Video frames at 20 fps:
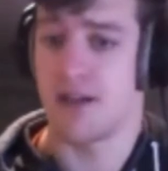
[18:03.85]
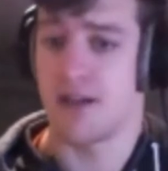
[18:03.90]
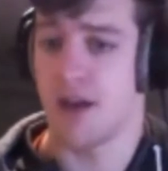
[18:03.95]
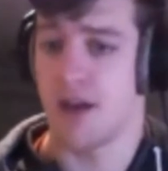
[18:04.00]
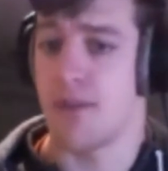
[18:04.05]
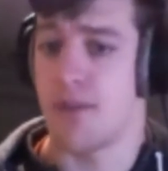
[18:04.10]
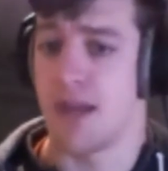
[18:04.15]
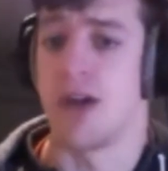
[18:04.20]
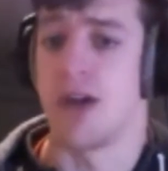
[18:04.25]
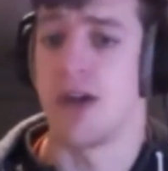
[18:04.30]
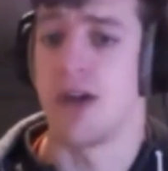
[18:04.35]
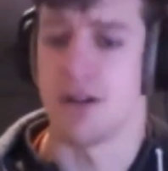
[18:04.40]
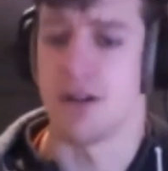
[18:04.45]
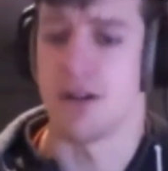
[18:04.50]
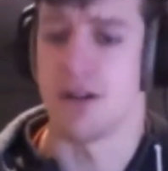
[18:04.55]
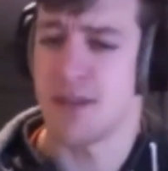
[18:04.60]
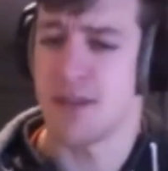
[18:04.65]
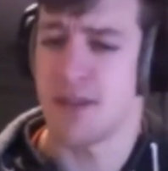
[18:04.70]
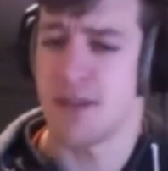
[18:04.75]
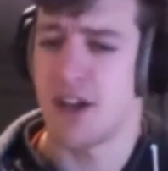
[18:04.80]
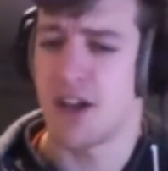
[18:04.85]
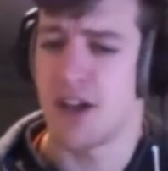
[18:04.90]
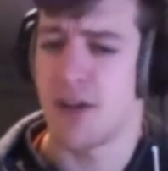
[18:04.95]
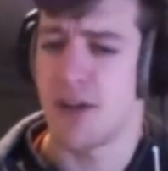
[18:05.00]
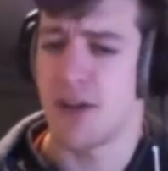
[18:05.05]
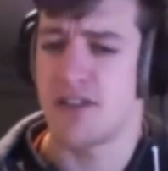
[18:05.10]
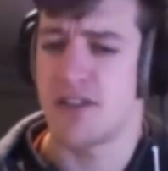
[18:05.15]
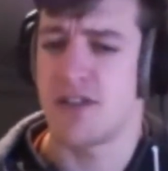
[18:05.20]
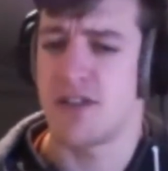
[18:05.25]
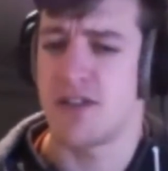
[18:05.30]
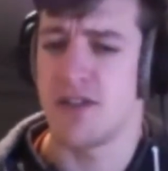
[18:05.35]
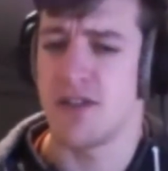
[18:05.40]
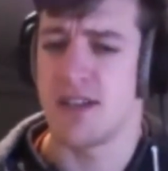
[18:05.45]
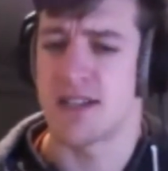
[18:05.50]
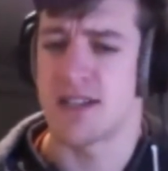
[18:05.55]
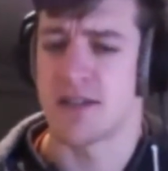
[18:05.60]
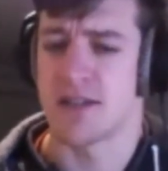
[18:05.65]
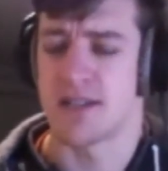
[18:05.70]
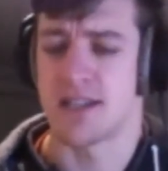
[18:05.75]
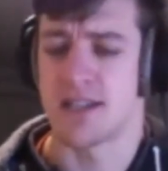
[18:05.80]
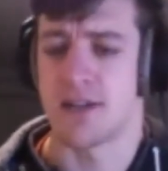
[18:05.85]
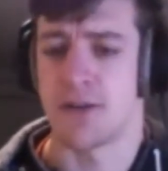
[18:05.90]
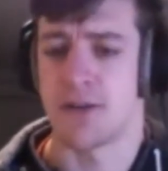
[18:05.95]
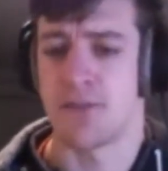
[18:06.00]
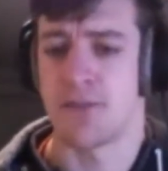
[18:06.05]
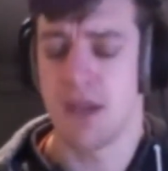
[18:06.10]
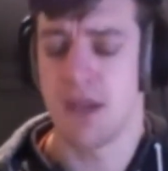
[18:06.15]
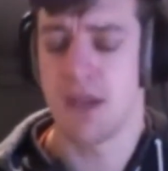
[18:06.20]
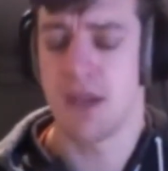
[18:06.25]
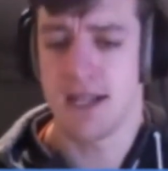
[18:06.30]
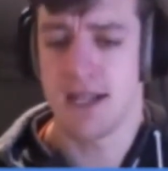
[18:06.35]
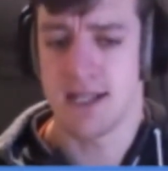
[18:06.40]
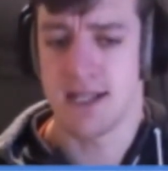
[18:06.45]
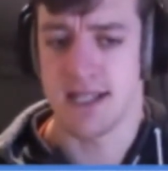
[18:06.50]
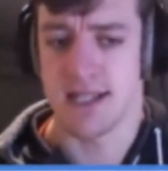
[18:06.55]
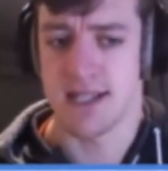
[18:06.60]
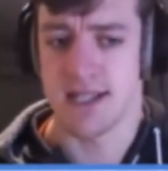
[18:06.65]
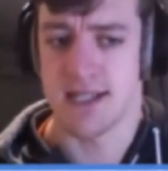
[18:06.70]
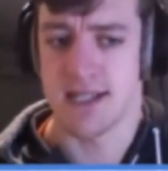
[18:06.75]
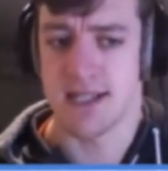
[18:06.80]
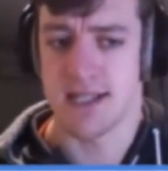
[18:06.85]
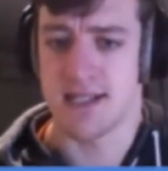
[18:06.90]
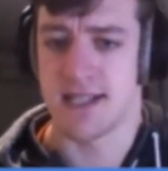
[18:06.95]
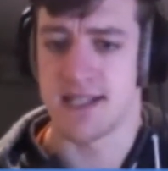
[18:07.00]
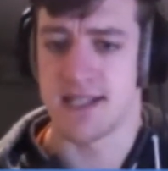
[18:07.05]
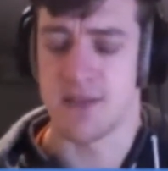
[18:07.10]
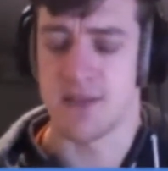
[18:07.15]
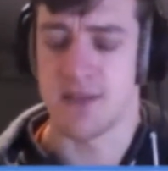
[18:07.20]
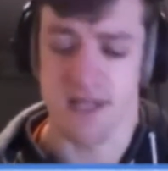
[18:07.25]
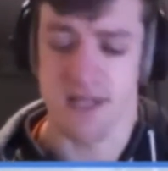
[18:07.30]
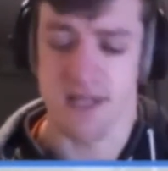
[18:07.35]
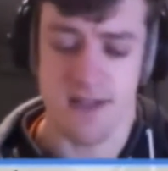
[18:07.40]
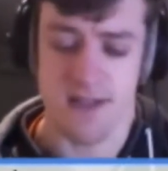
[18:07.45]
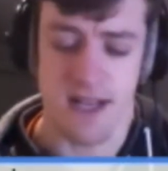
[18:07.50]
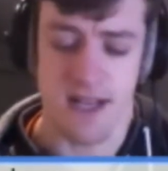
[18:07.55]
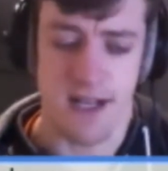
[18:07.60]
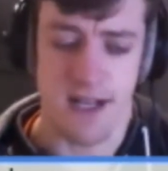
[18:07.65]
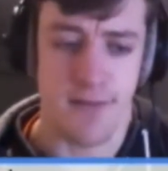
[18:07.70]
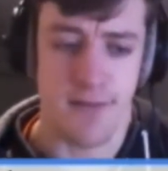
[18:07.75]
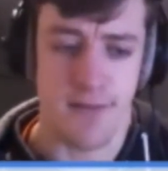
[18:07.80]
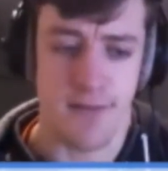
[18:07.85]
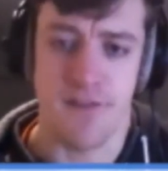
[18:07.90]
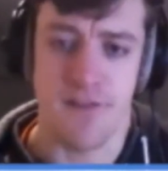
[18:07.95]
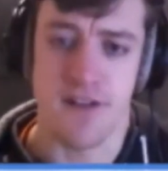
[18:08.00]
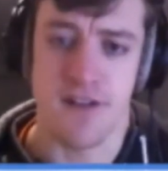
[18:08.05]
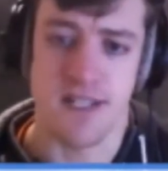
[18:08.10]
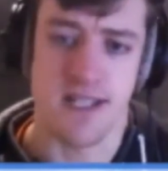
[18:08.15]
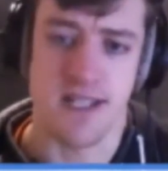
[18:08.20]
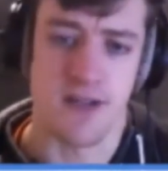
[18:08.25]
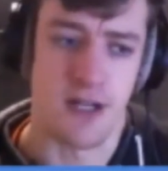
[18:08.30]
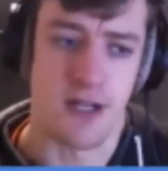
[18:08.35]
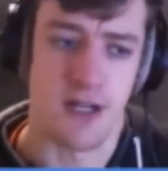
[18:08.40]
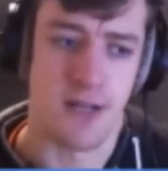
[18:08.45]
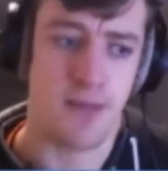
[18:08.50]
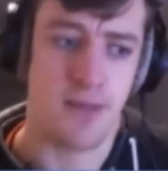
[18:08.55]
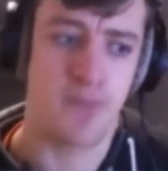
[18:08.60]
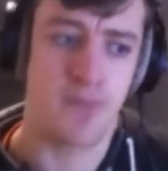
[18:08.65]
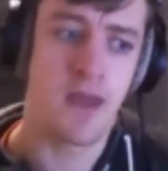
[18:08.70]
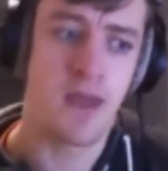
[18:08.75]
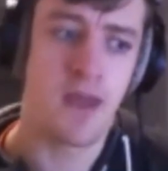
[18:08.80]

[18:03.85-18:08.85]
a bit longer. It's been, about 2 years or so since it was first thought up.